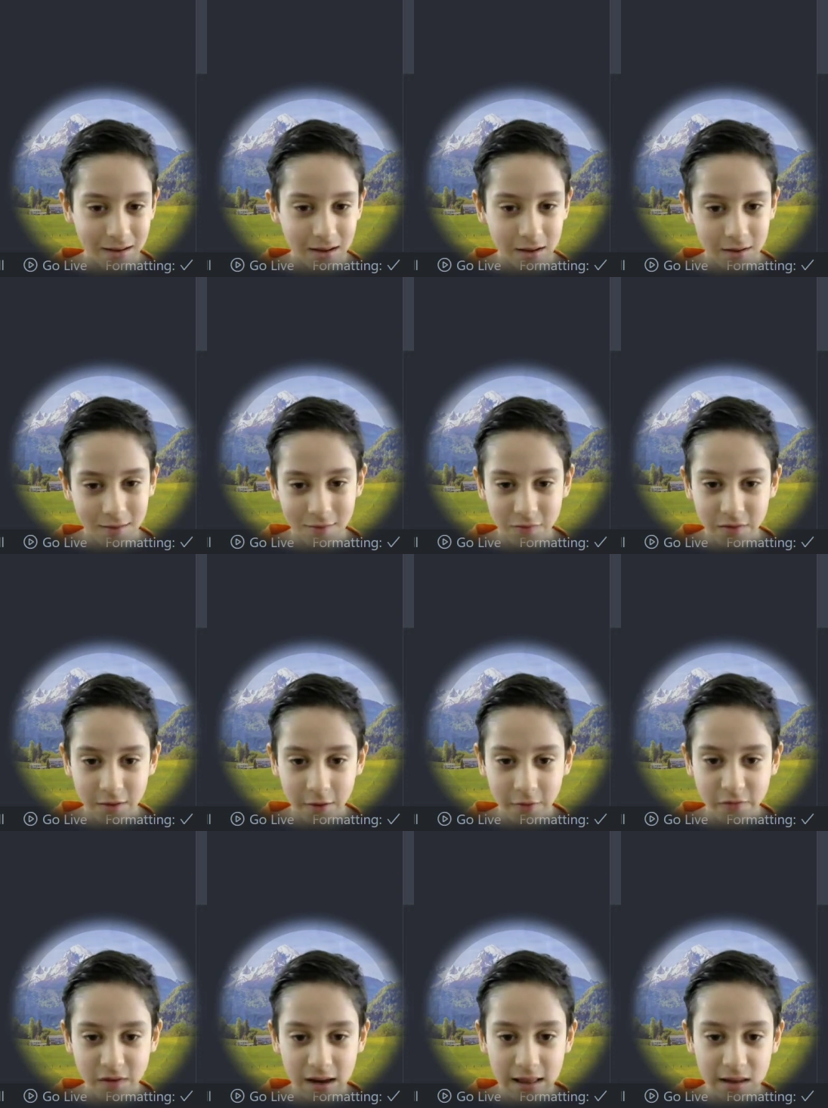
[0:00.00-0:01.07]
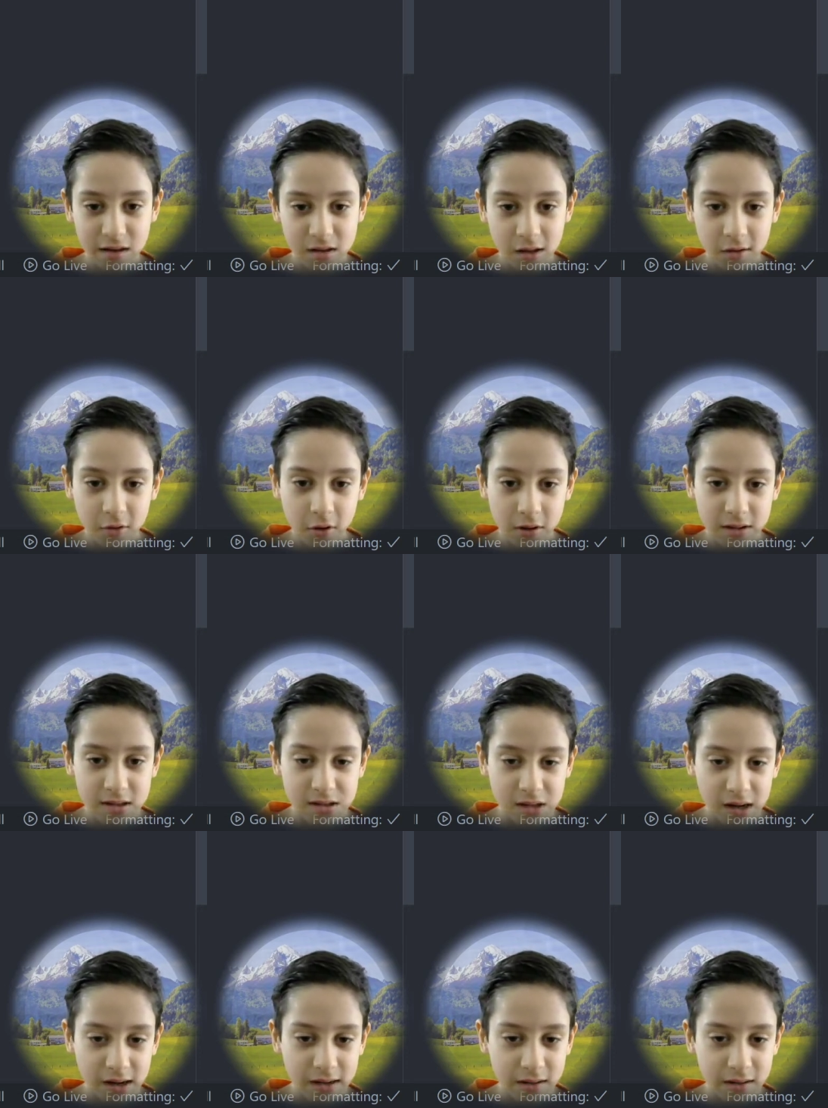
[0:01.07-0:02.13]
If your file is not called
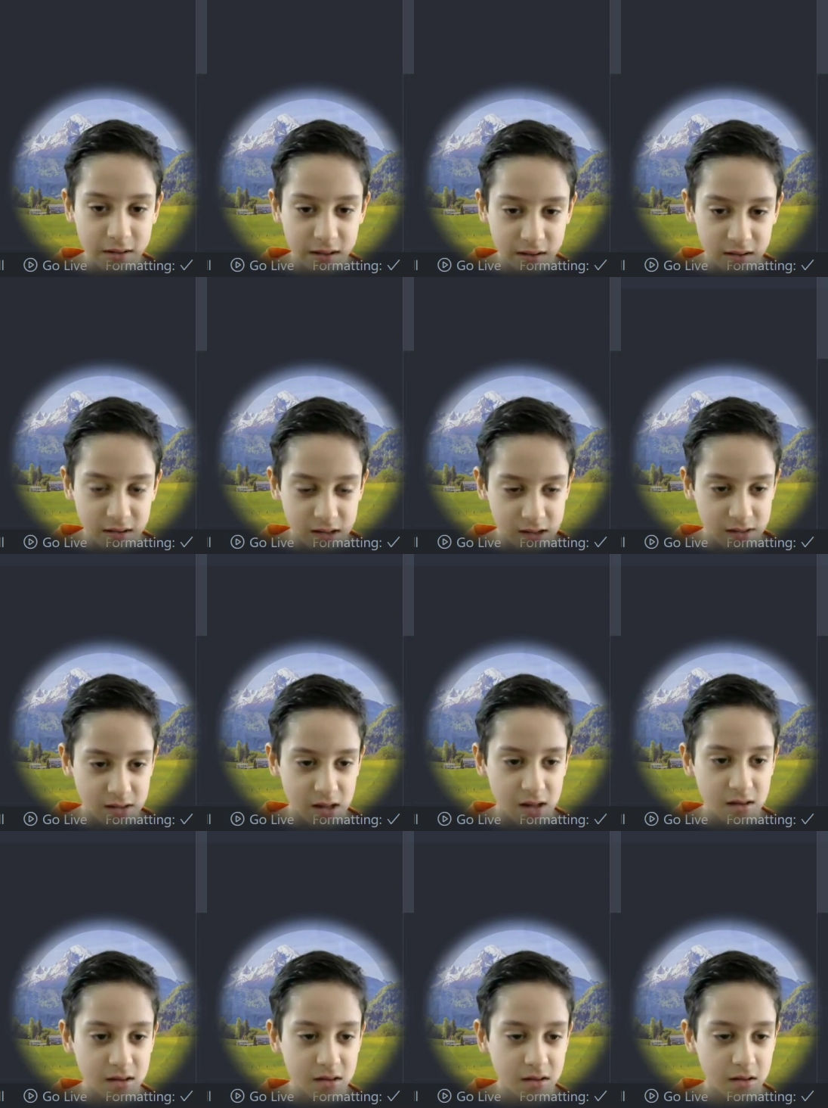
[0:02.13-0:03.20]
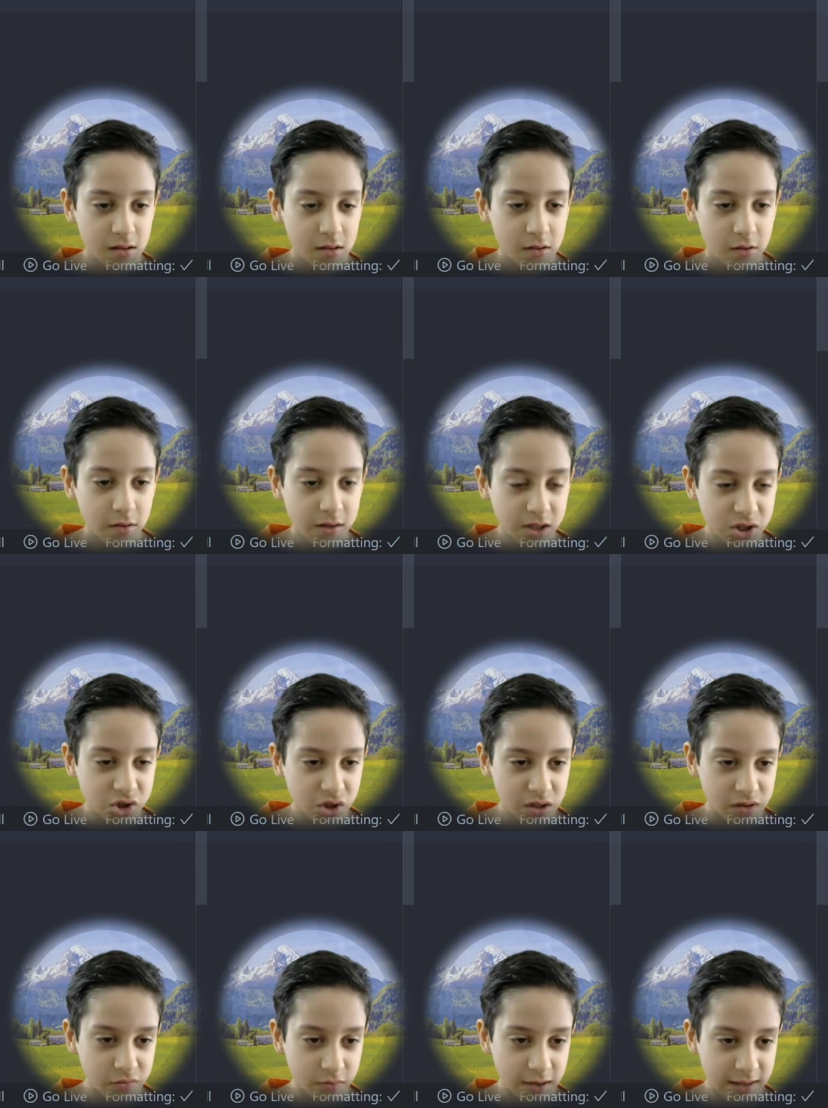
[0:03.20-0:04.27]
style.css, you can
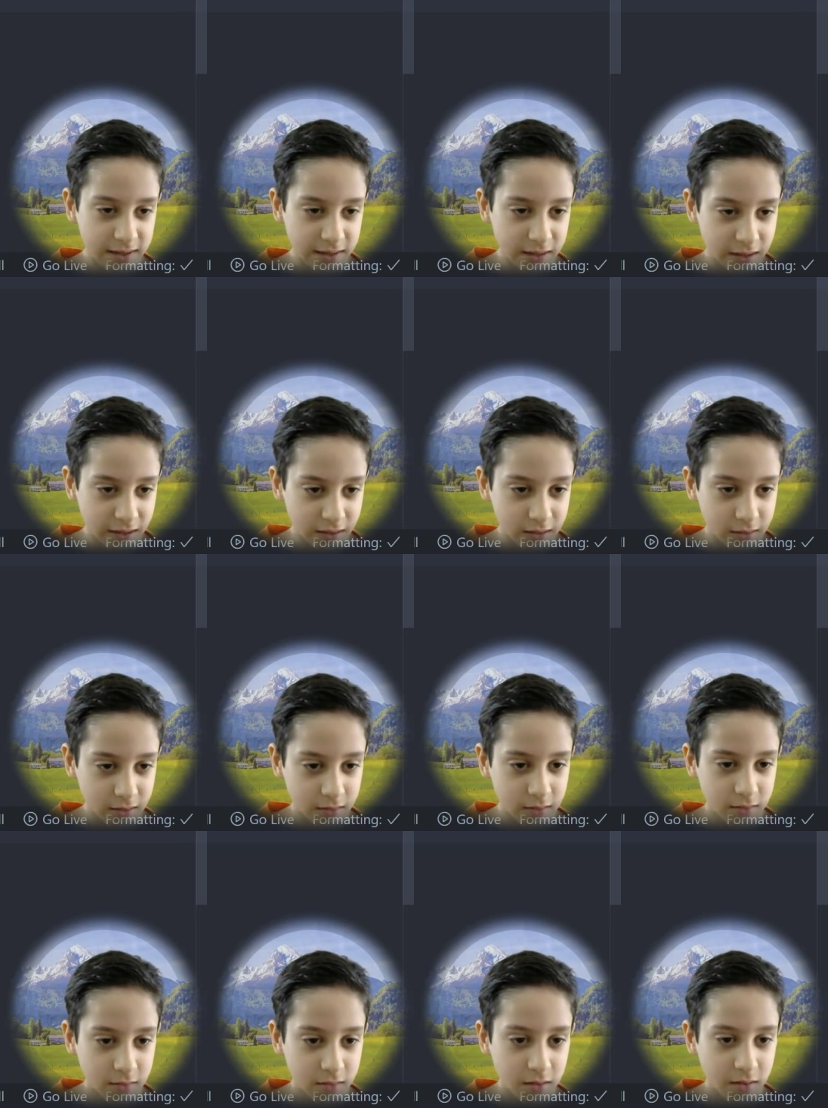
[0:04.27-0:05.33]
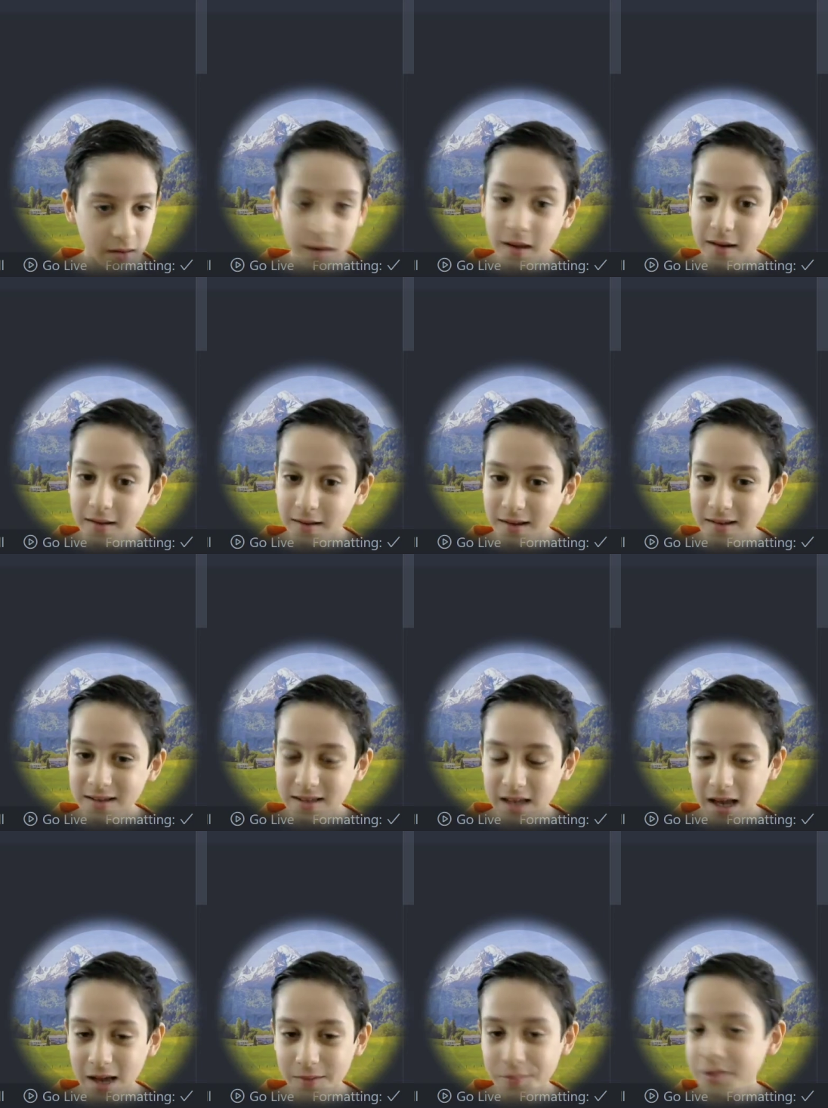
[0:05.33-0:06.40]
just write link and hit
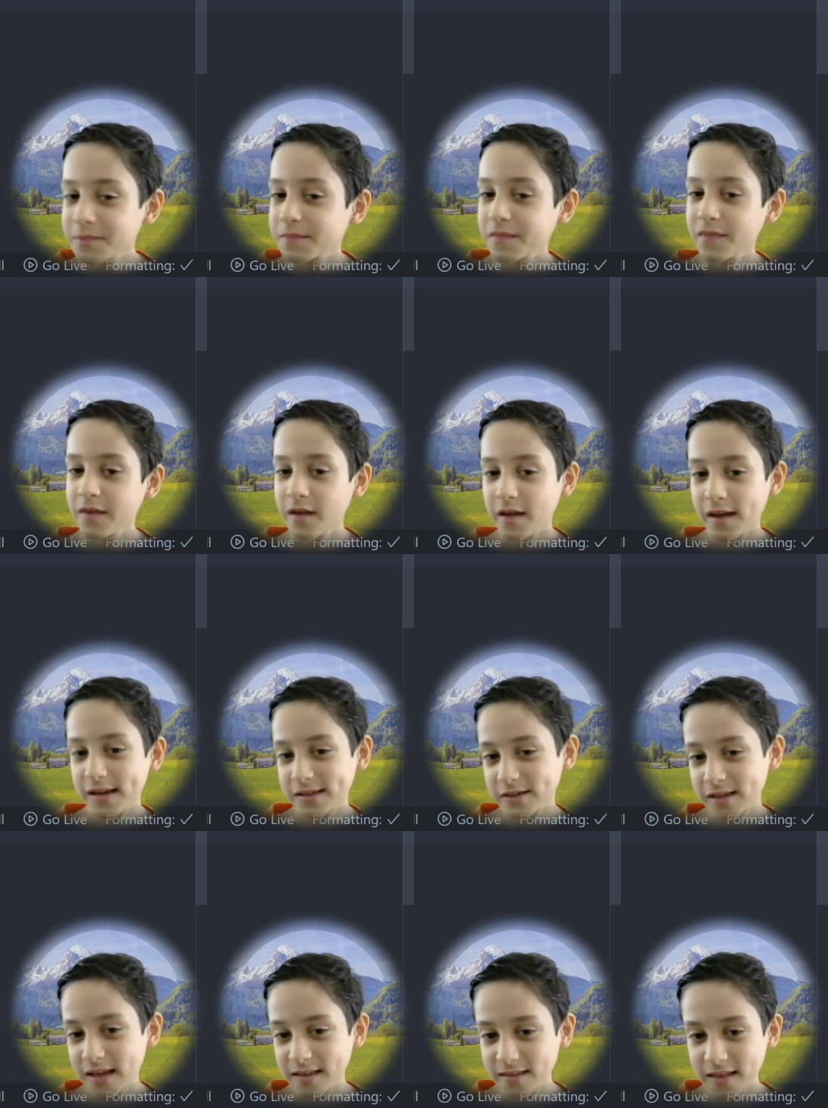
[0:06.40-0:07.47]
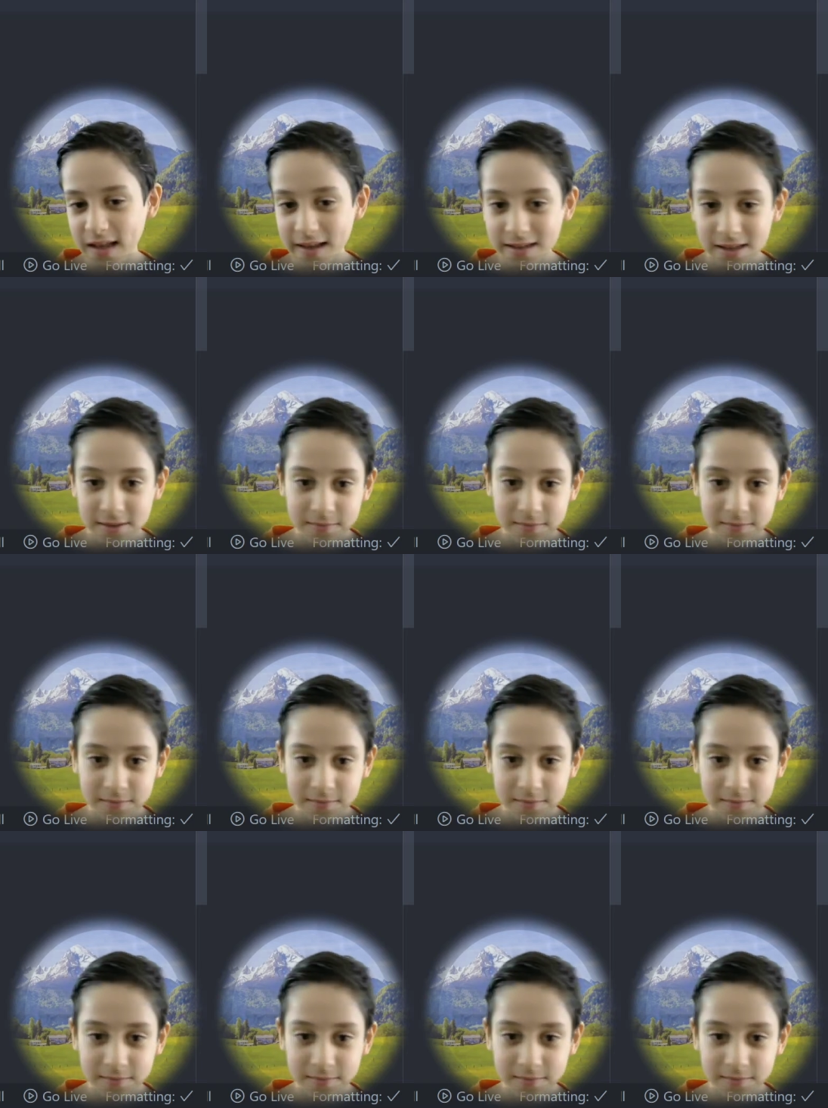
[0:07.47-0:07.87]
tab, and you get that.